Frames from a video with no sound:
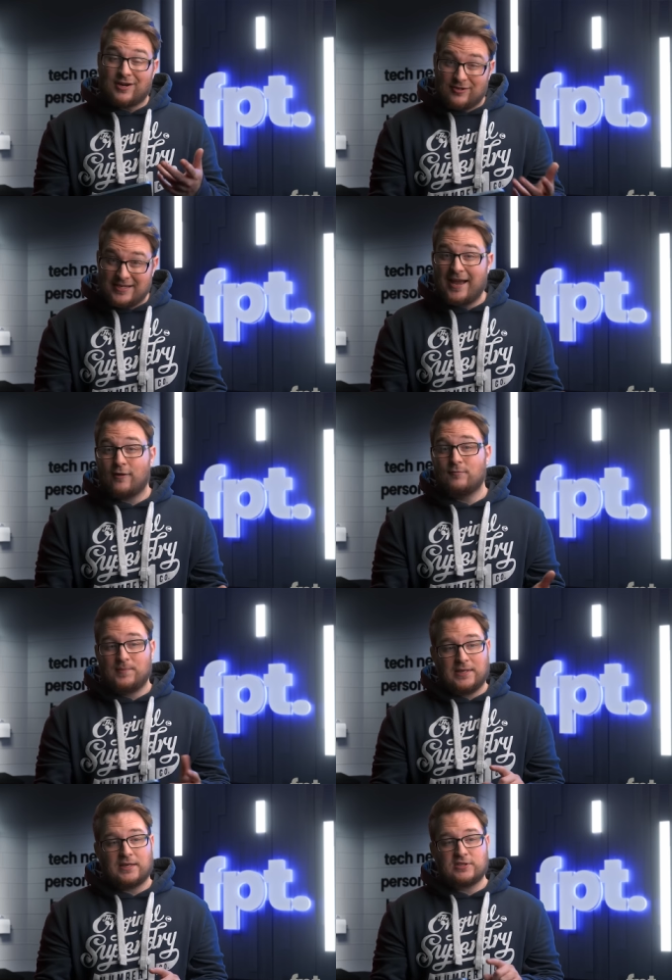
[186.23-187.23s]
are down
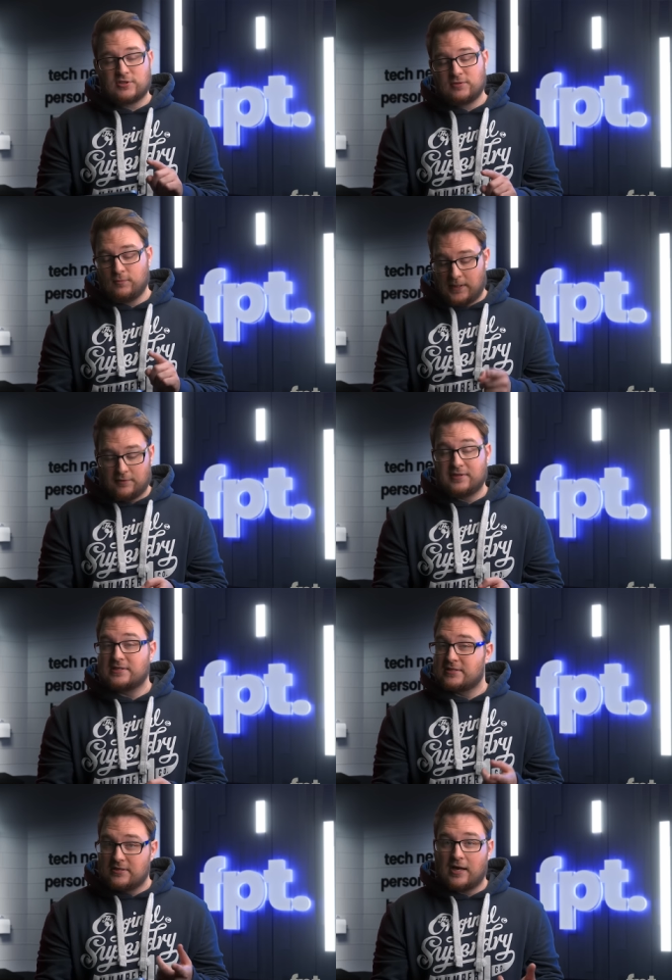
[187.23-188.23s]
because, well,
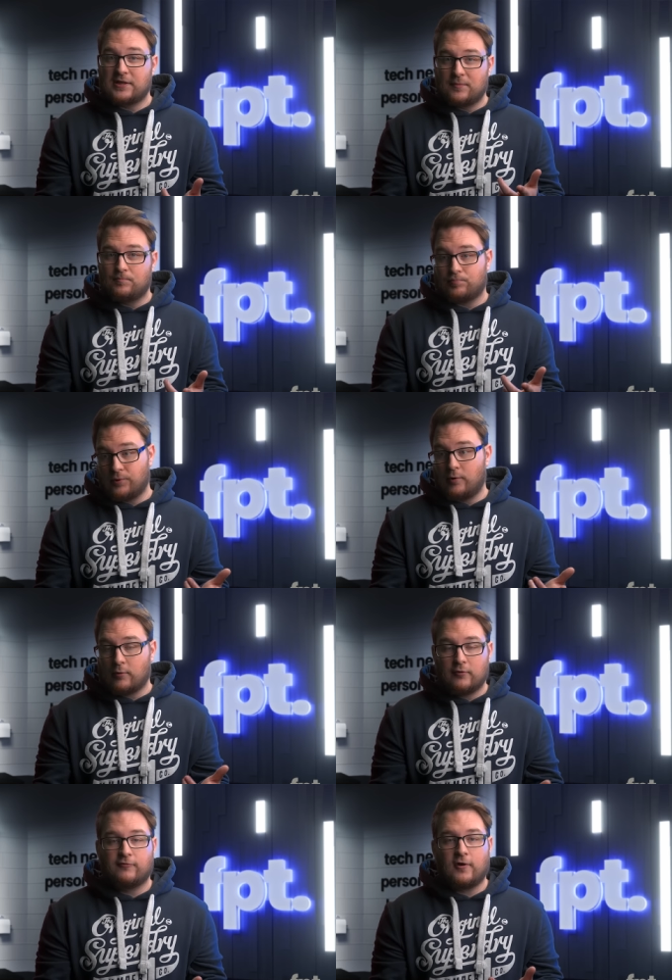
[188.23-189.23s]
this is not the
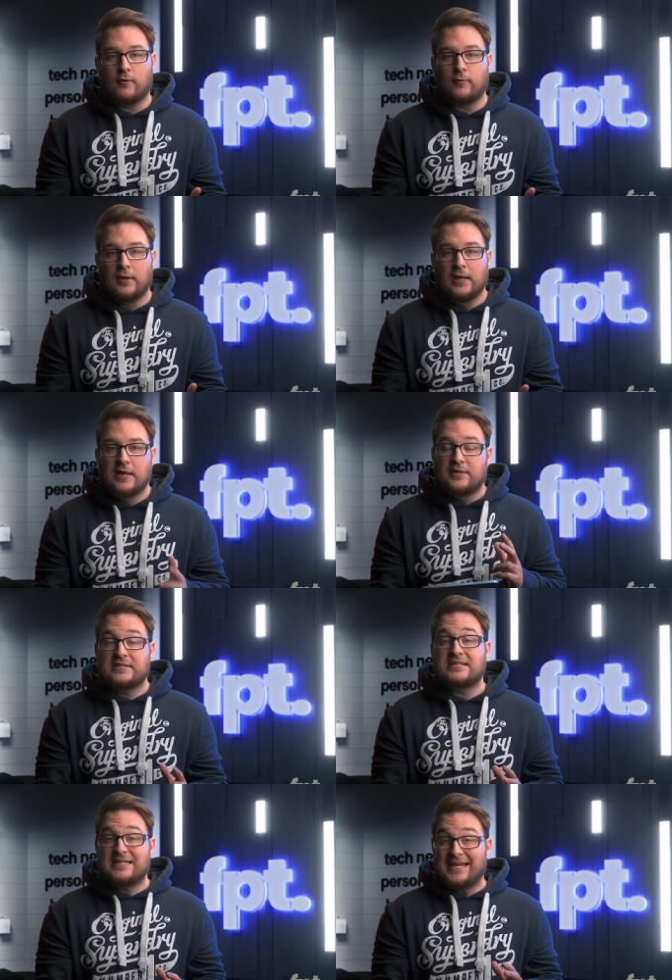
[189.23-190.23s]
pre-order phone phone.
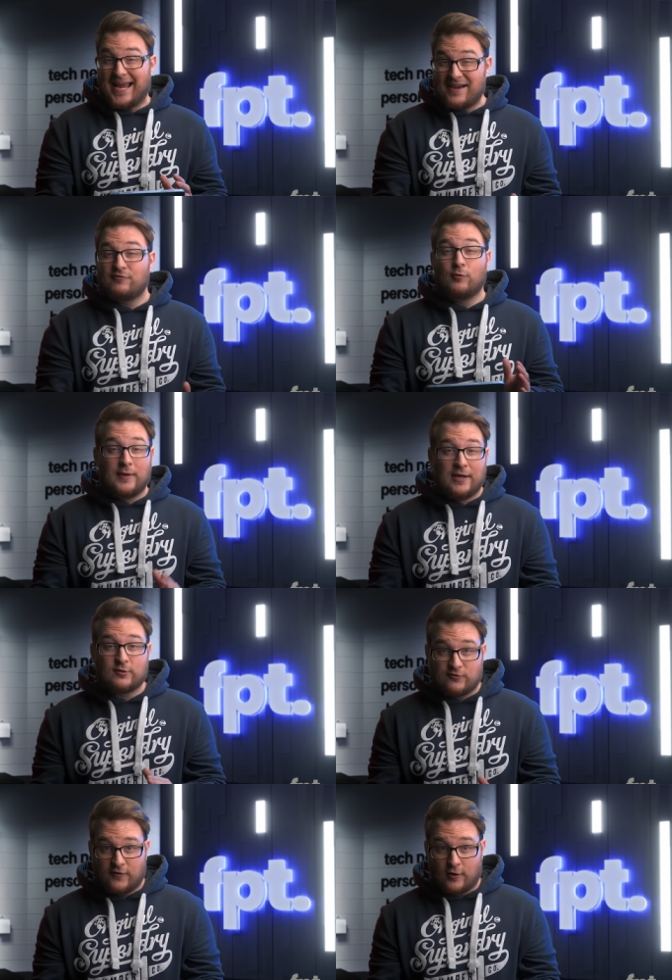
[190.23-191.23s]
This is the everyone
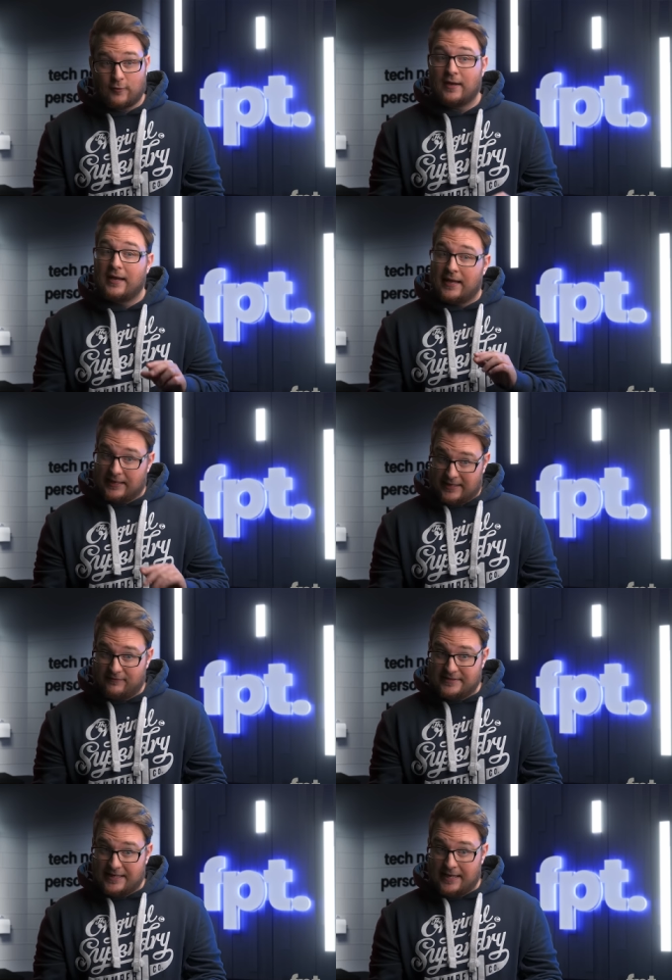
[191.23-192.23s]
else phone. And
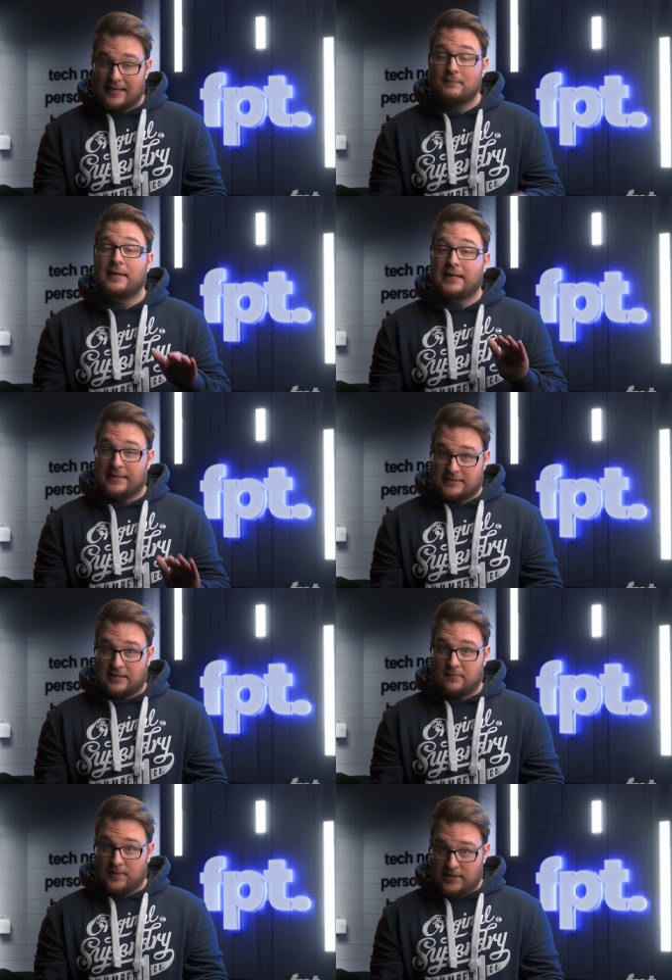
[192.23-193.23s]
give it time, it's
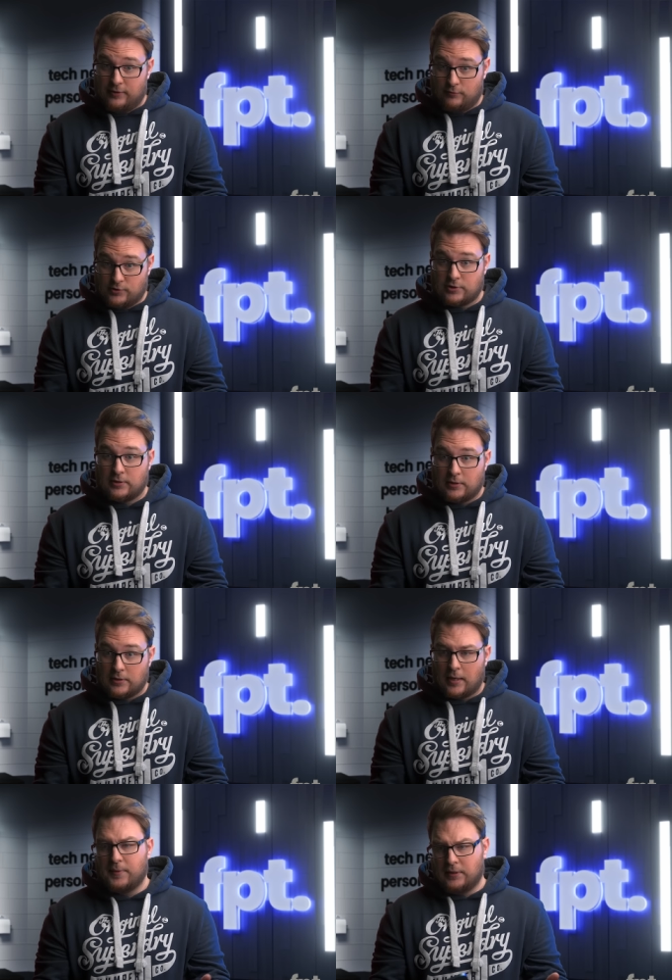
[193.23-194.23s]
going to be huge.
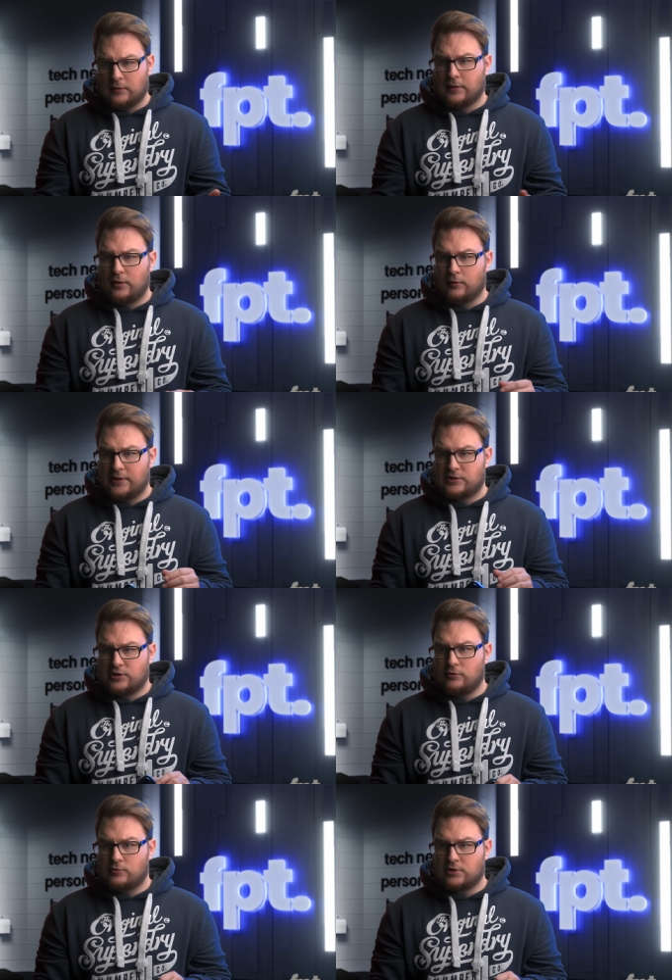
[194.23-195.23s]
I mean, literally,
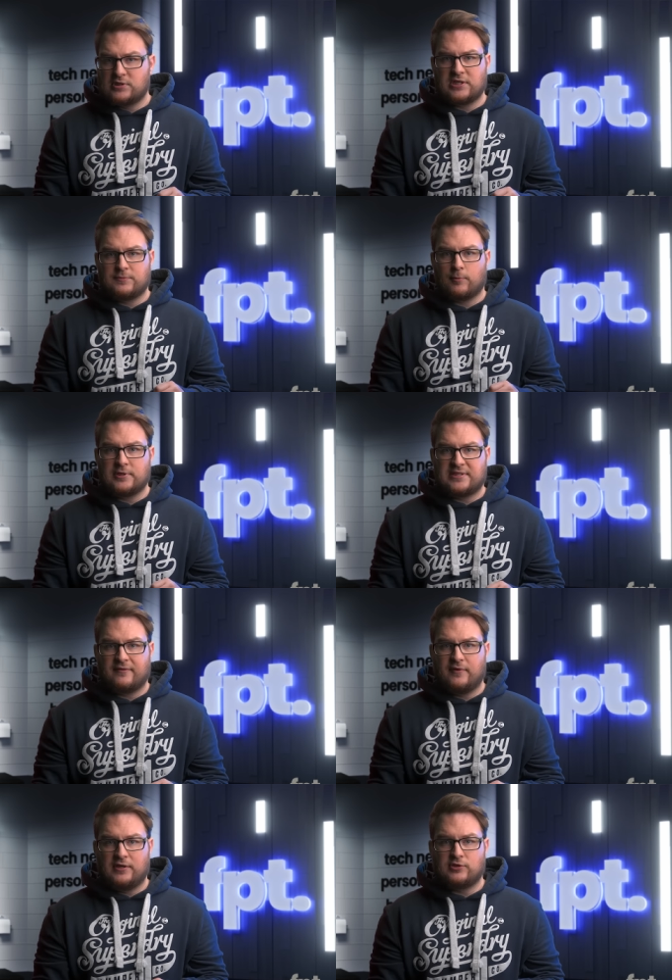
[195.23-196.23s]
it's huge. It's
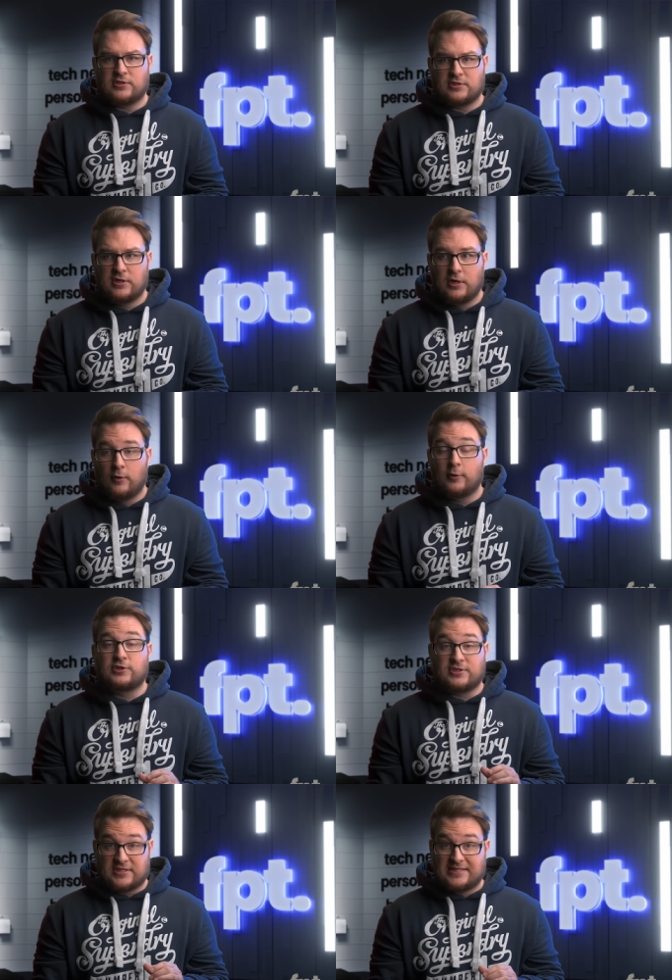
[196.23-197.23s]
6.7 inches,
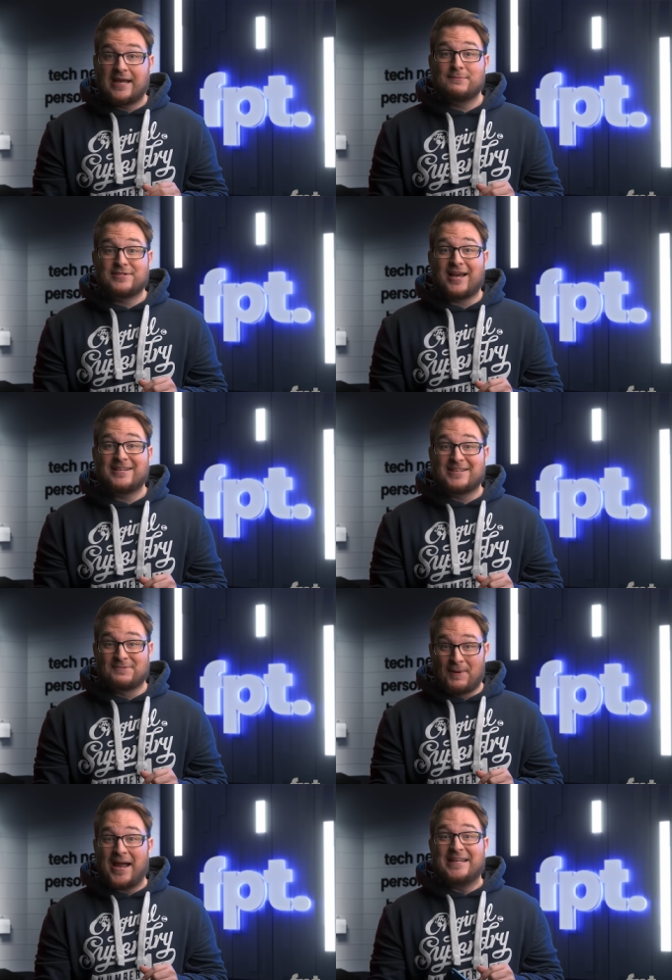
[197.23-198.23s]
which is the same size
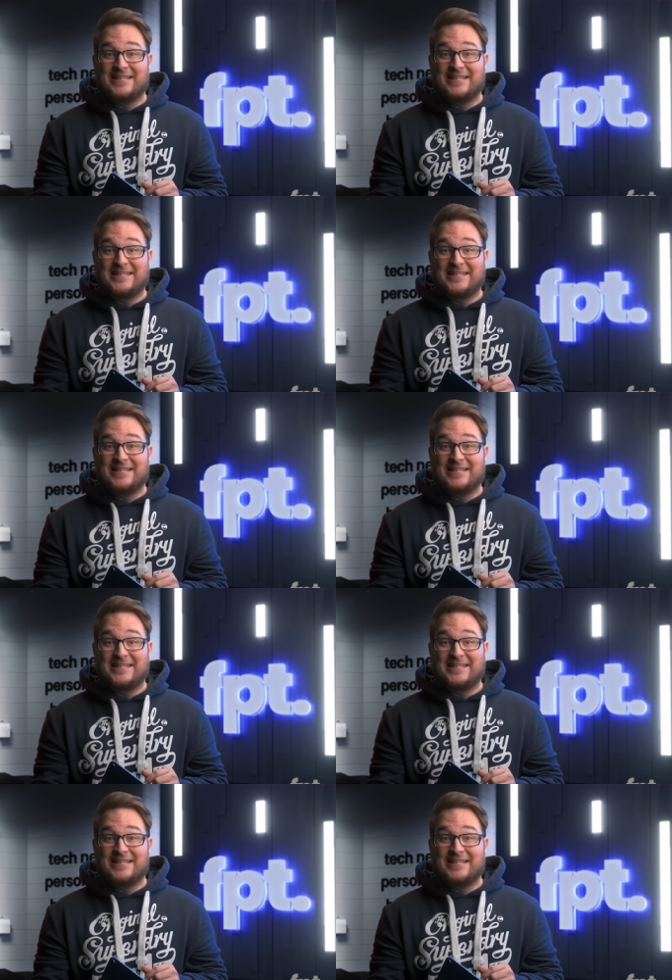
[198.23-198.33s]
as my